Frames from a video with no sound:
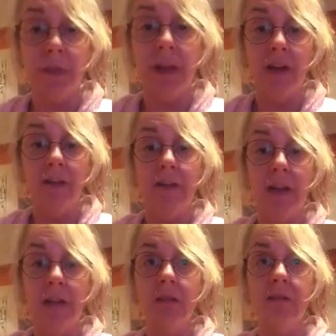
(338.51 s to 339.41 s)
I've
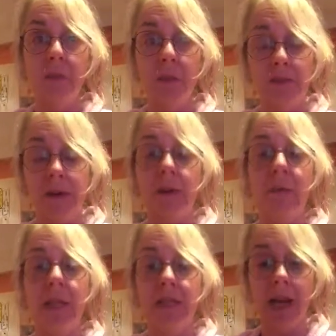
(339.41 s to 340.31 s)
felt
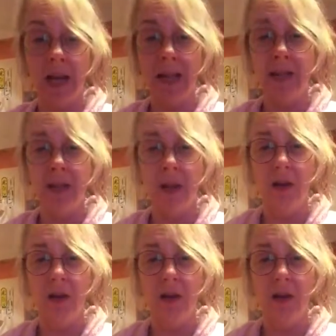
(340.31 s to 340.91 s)
profoundly tired.